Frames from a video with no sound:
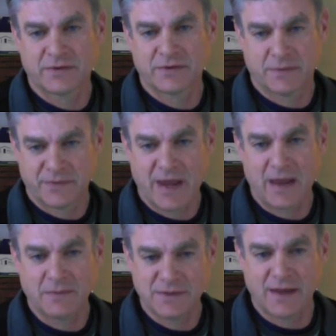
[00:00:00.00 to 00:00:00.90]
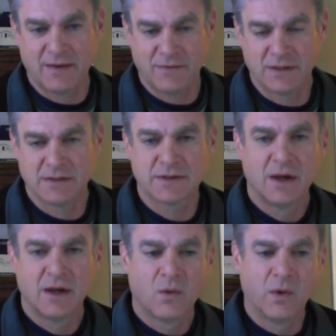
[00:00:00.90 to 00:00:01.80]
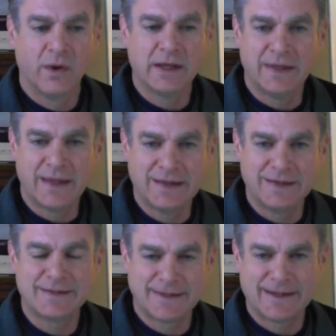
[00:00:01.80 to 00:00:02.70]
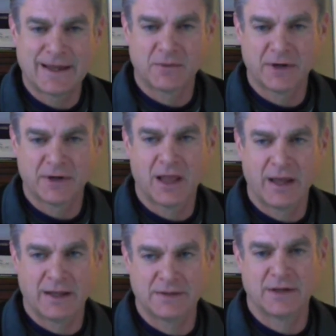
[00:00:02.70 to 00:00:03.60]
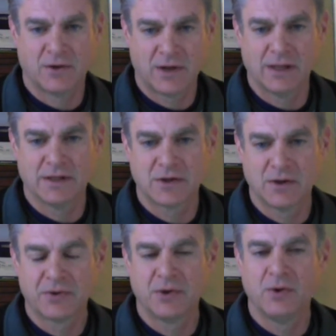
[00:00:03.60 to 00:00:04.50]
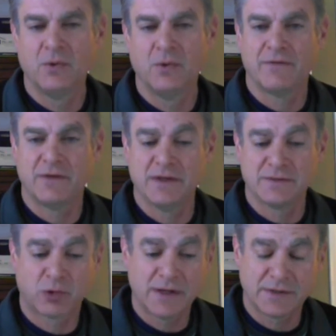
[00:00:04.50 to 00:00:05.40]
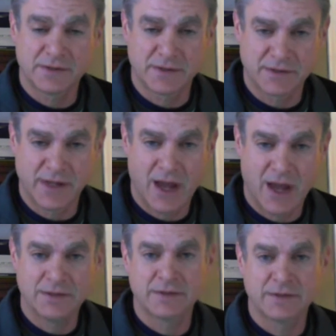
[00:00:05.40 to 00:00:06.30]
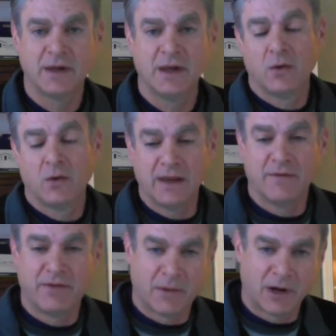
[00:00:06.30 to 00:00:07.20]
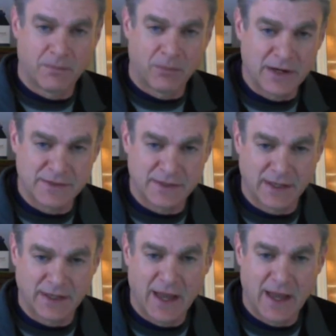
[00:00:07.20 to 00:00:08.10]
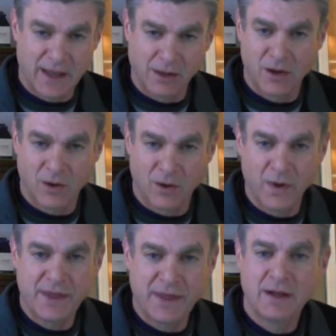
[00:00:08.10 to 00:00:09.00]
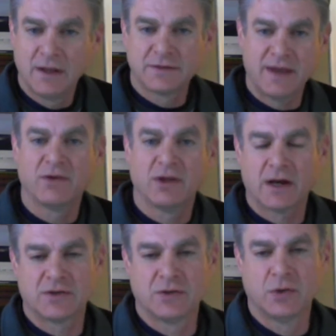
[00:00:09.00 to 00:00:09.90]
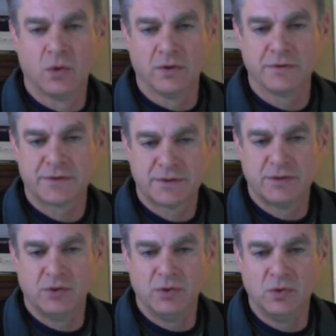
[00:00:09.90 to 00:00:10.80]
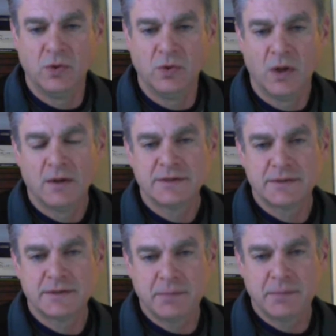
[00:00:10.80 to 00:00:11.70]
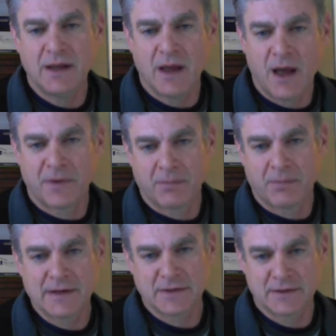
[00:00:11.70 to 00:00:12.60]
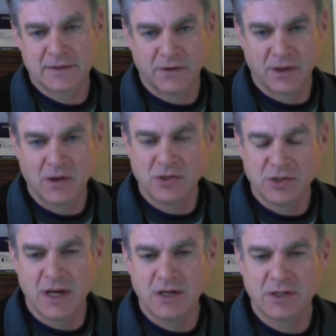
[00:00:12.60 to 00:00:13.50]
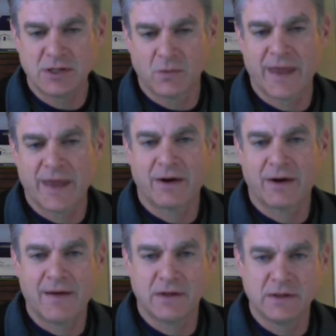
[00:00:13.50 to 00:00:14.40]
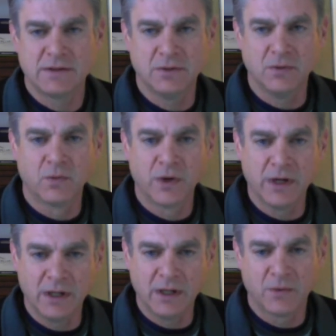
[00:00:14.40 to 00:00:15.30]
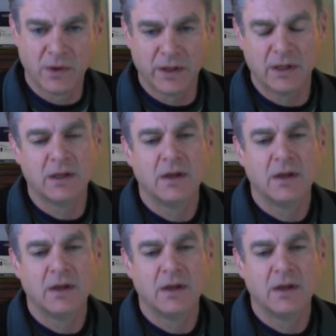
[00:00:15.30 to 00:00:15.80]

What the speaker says: some time savings where they can then sit down with their client and say, okay, let's go through. We have these prices as guides. We give them our pricing guide along with it. So they have a lot of tools to speed up the process of negotiation without having to really,